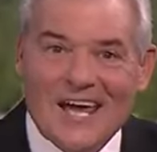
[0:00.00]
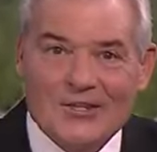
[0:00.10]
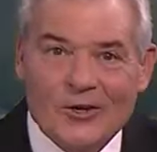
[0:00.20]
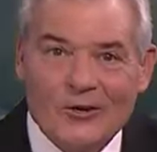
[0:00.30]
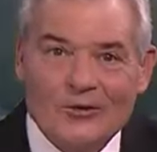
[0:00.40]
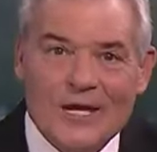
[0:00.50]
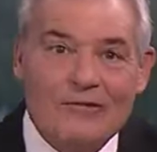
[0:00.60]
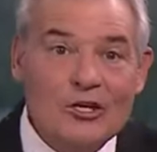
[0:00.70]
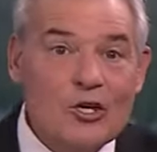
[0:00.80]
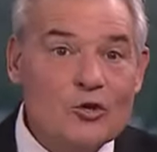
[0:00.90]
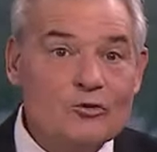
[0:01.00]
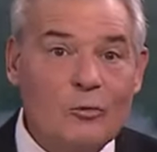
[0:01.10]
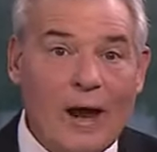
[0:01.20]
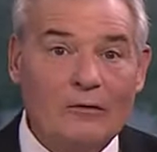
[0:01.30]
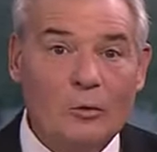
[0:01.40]
And the Colonels have a
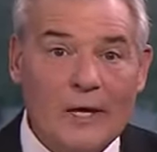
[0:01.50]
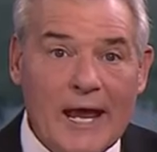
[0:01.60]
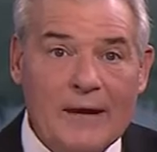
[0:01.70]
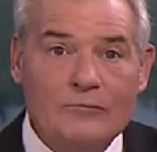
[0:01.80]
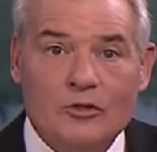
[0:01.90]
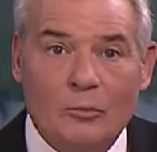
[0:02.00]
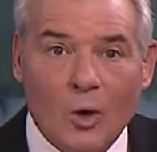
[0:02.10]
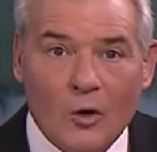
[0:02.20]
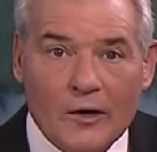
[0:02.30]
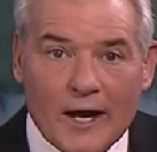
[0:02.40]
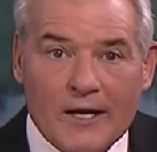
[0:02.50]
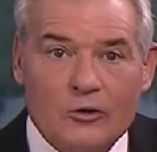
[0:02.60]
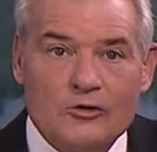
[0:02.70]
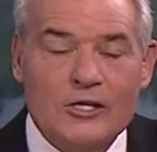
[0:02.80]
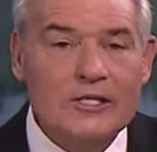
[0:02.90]
huge rivalry game tomorrow night
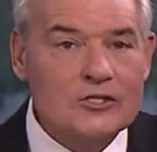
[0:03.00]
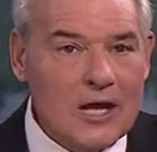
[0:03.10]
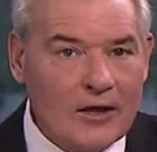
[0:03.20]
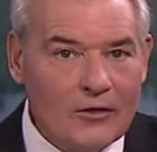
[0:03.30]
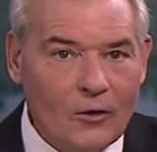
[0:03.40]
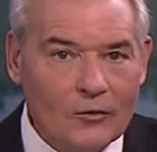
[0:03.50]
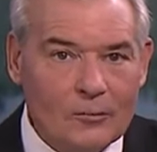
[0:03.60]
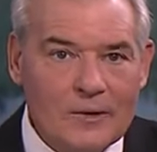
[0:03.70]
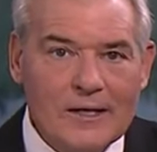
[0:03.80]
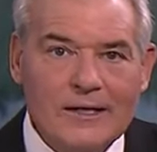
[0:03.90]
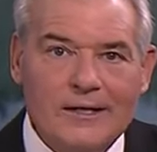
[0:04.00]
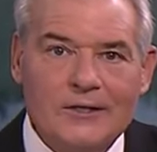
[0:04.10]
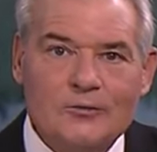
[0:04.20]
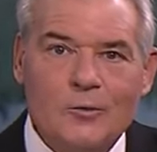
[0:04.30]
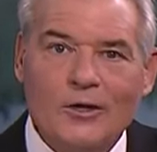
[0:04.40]
hosting South Oldham.
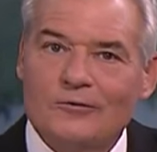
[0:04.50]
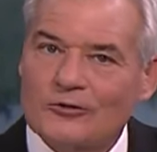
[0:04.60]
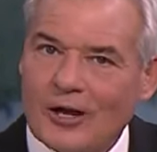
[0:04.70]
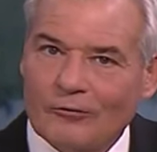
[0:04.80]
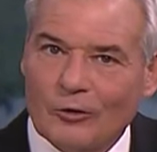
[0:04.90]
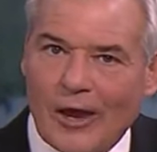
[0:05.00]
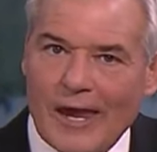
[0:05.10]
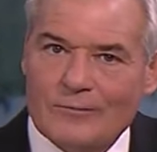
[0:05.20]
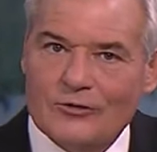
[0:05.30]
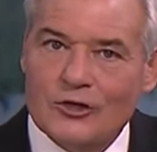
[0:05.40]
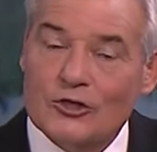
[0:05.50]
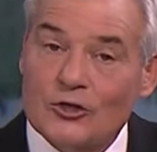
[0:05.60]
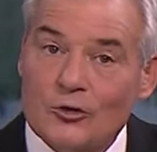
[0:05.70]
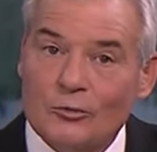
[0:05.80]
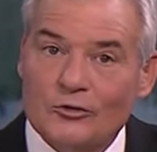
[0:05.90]
It is one of several games
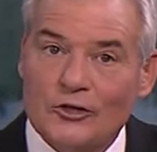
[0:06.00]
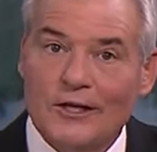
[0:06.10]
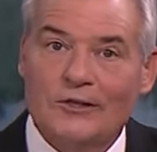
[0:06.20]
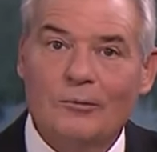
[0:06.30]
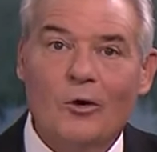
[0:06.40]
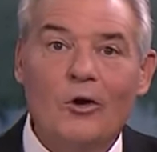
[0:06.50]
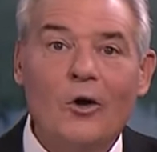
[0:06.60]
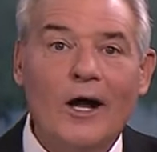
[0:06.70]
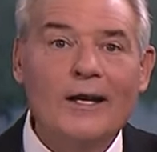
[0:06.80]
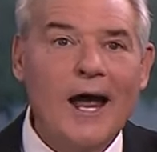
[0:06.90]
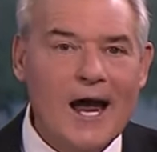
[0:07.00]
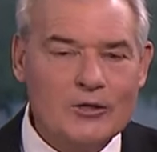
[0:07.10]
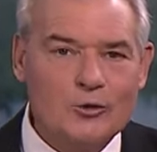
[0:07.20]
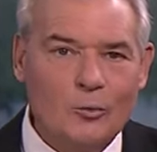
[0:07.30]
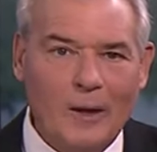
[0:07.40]
that you will see tomorrow on
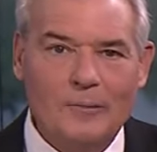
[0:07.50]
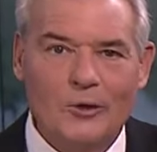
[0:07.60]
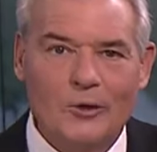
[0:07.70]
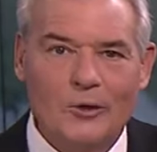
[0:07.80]
High School Playbook.